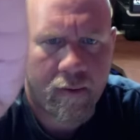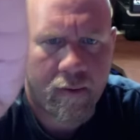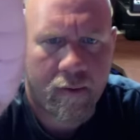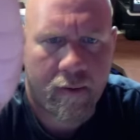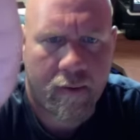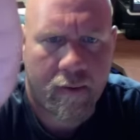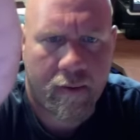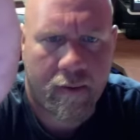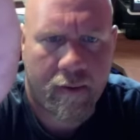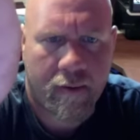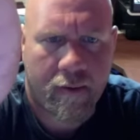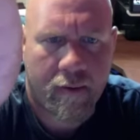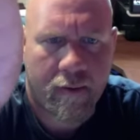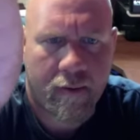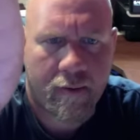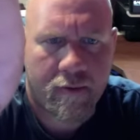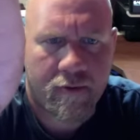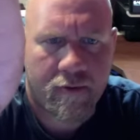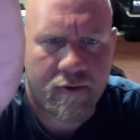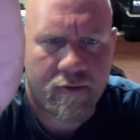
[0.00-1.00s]
And
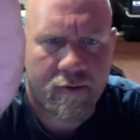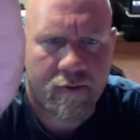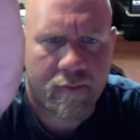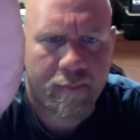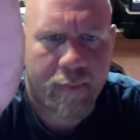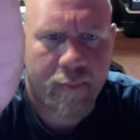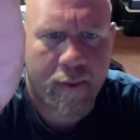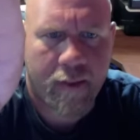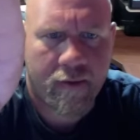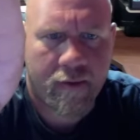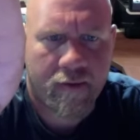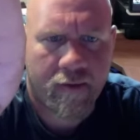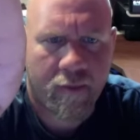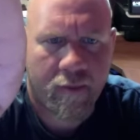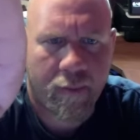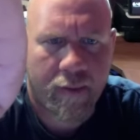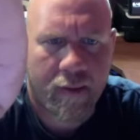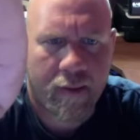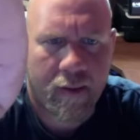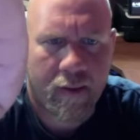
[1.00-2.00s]
just because of
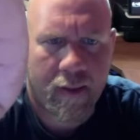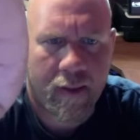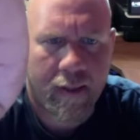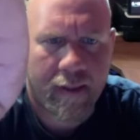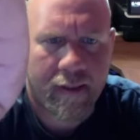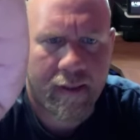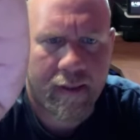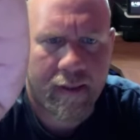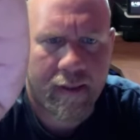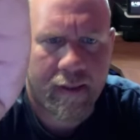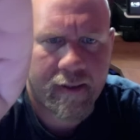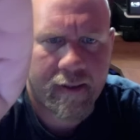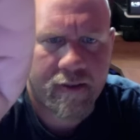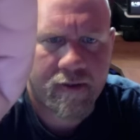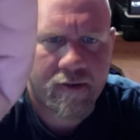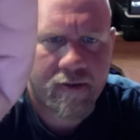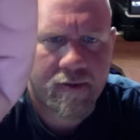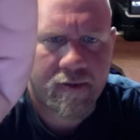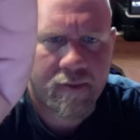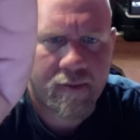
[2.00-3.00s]
the way the light
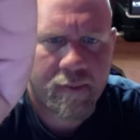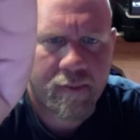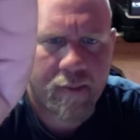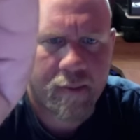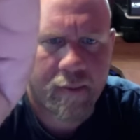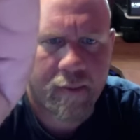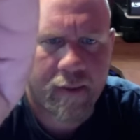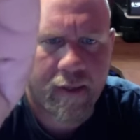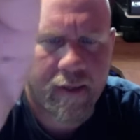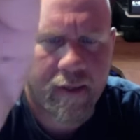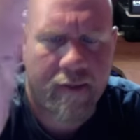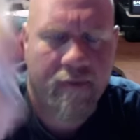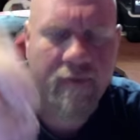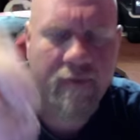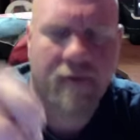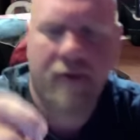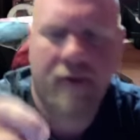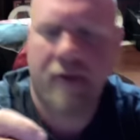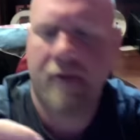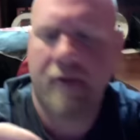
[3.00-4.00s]
hits, you probably can't
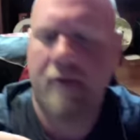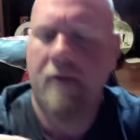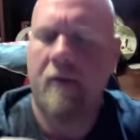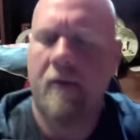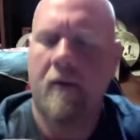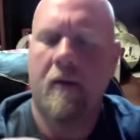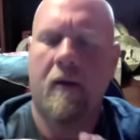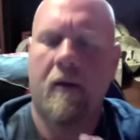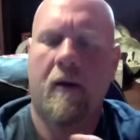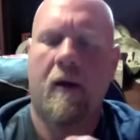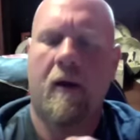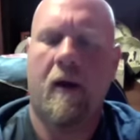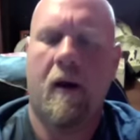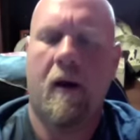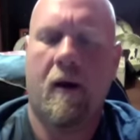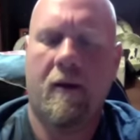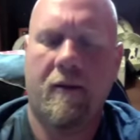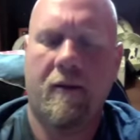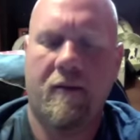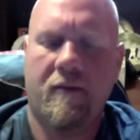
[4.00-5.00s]
see it.
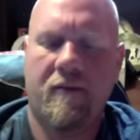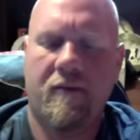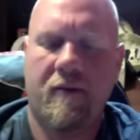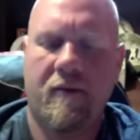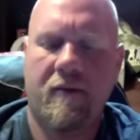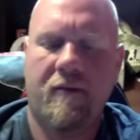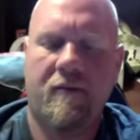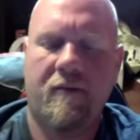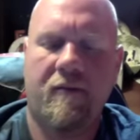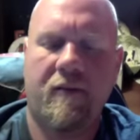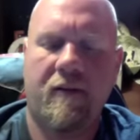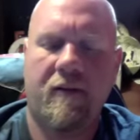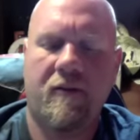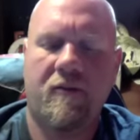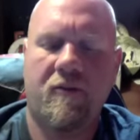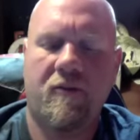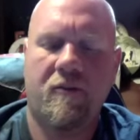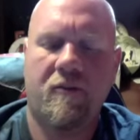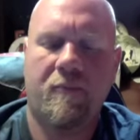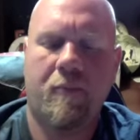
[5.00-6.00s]
Uh, this is the
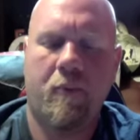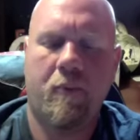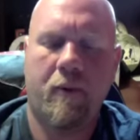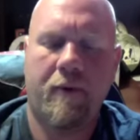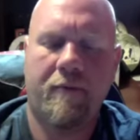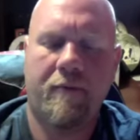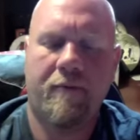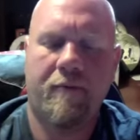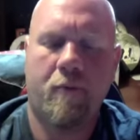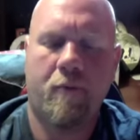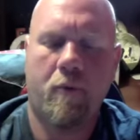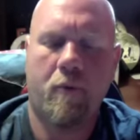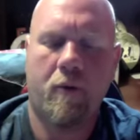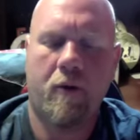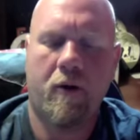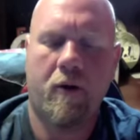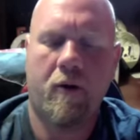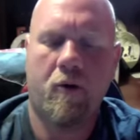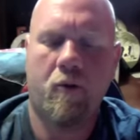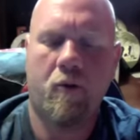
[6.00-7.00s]

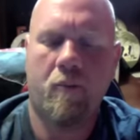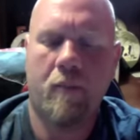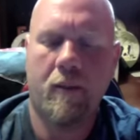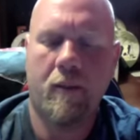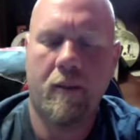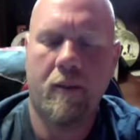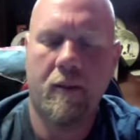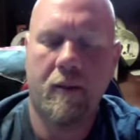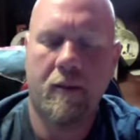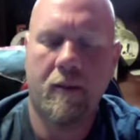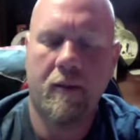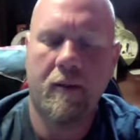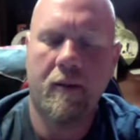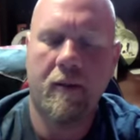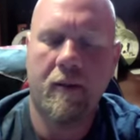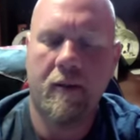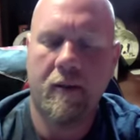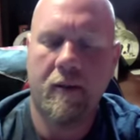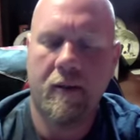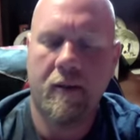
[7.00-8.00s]
2.4 ohm.
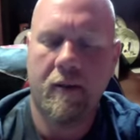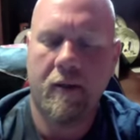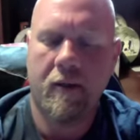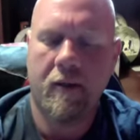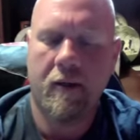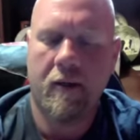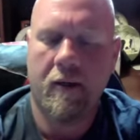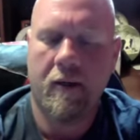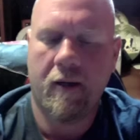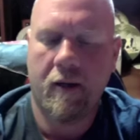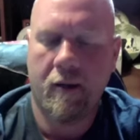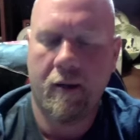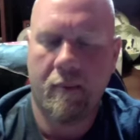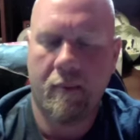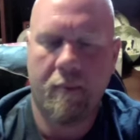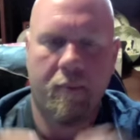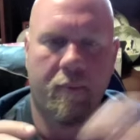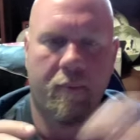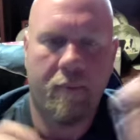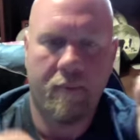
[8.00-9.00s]

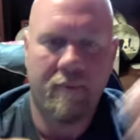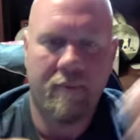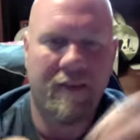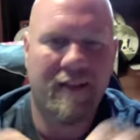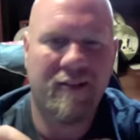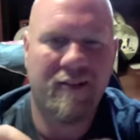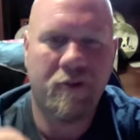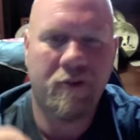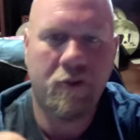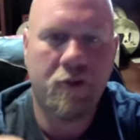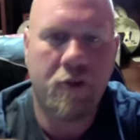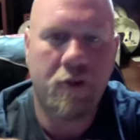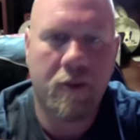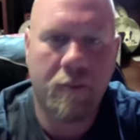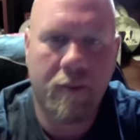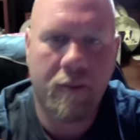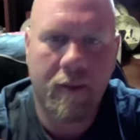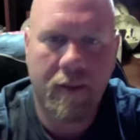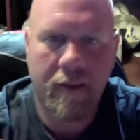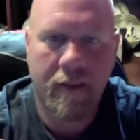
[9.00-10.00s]
Um, that's usually
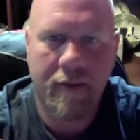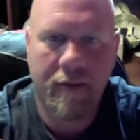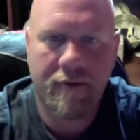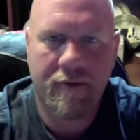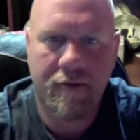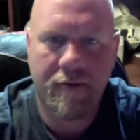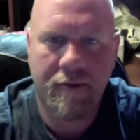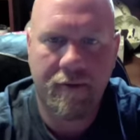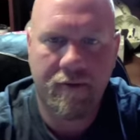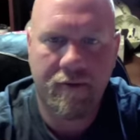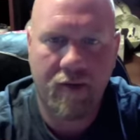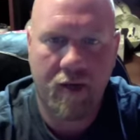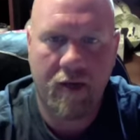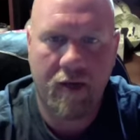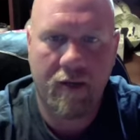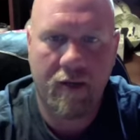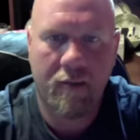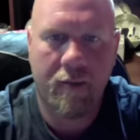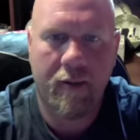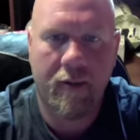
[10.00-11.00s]
what I like to use
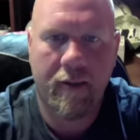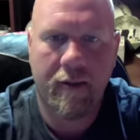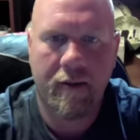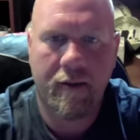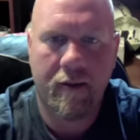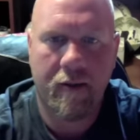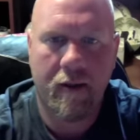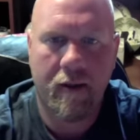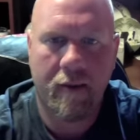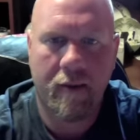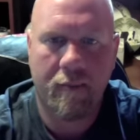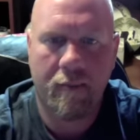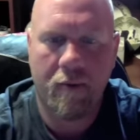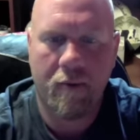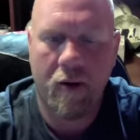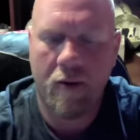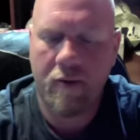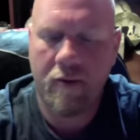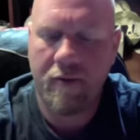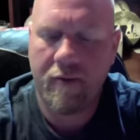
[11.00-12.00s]
anyway. Um,
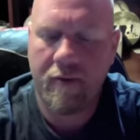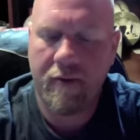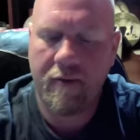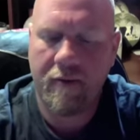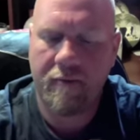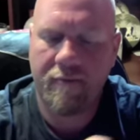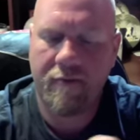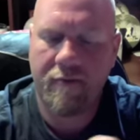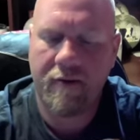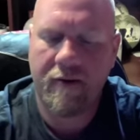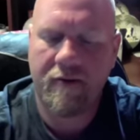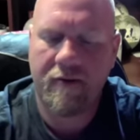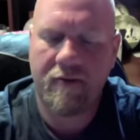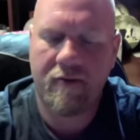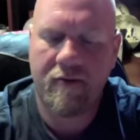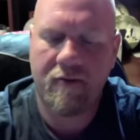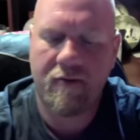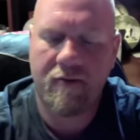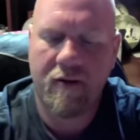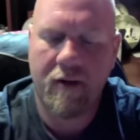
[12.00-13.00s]
all of the
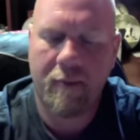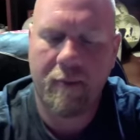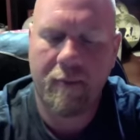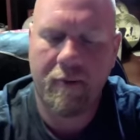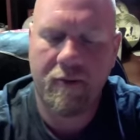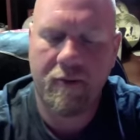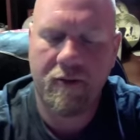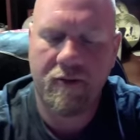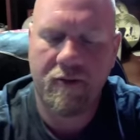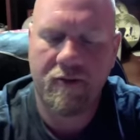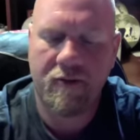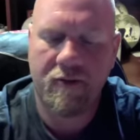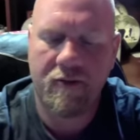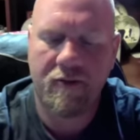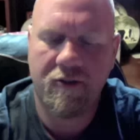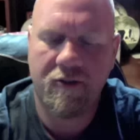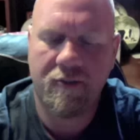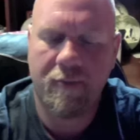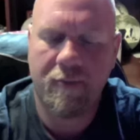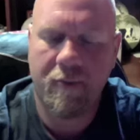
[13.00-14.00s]
Phoenixes that I purchase are
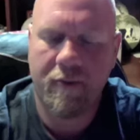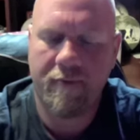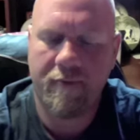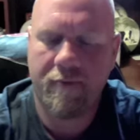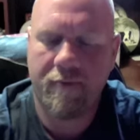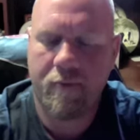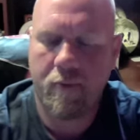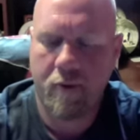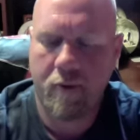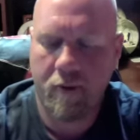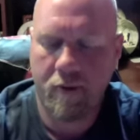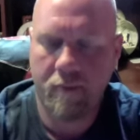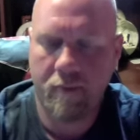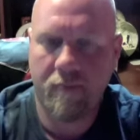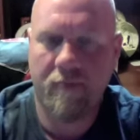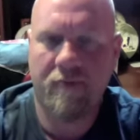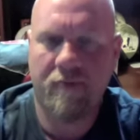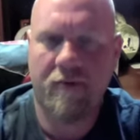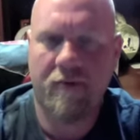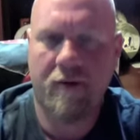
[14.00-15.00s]
2.4
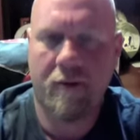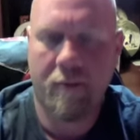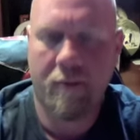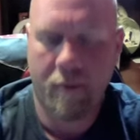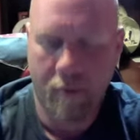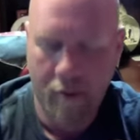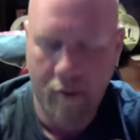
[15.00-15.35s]
ohms, so